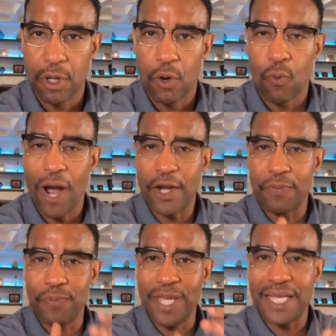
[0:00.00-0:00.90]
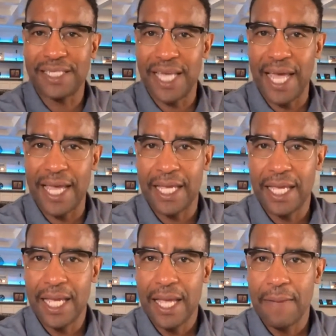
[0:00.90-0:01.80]
why your PSA
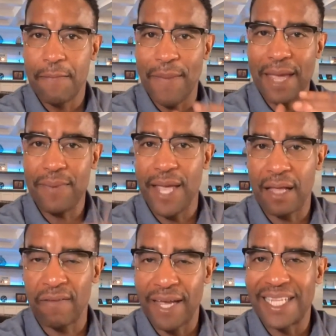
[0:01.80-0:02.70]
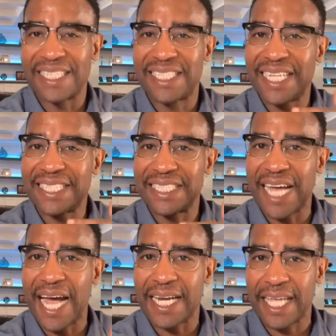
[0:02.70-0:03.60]
may be elevated, the 6
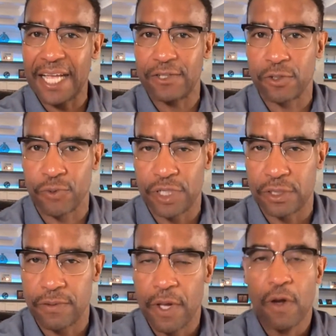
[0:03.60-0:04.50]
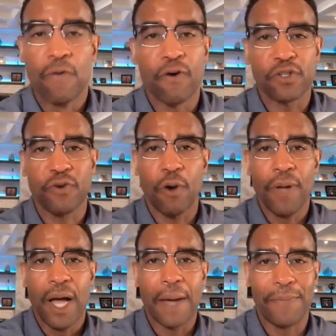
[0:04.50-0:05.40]
non-cancerous reasons. First of
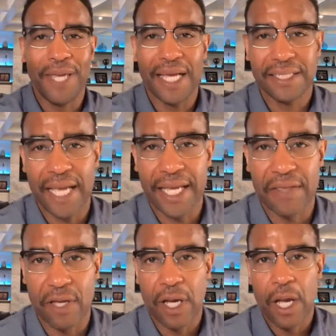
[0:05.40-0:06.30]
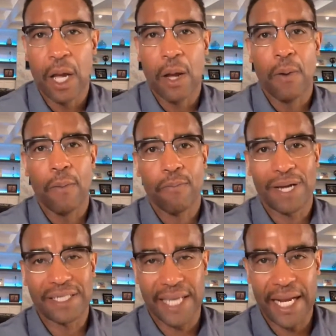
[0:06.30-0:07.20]
all, a PSA, again, the
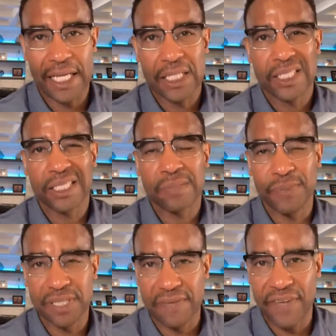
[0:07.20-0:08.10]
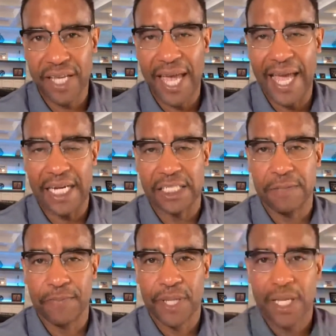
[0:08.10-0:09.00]
prostate-specific
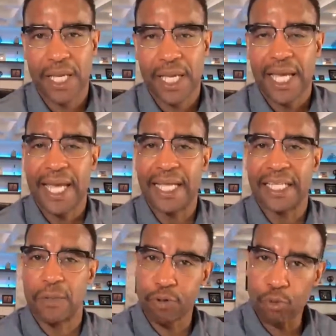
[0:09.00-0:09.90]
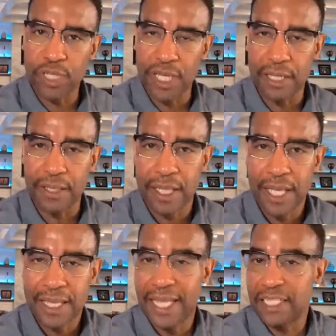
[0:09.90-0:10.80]
antigen, it's a protein
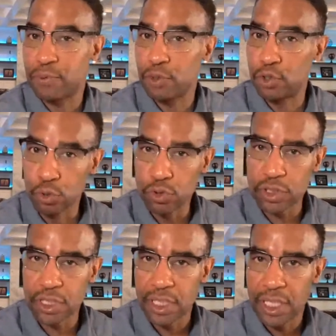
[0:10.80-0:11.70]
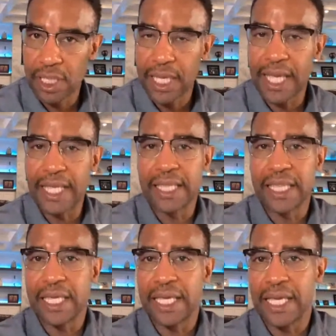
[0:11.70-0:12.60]
that's produced in
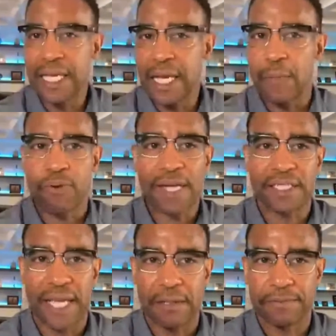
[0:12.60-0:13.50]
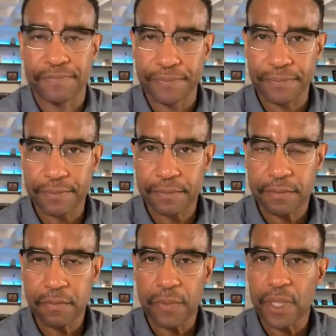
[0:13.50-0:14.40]
the prostate.
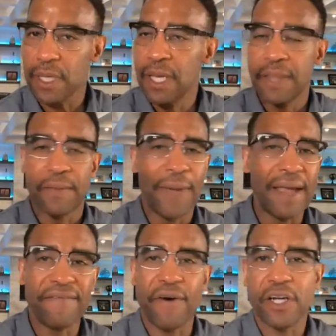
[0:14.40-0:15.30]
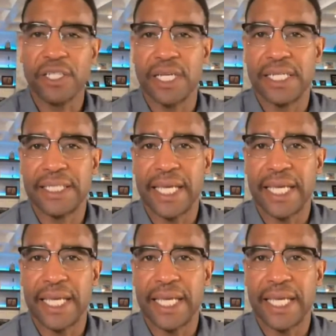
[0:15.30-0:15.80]
The main function is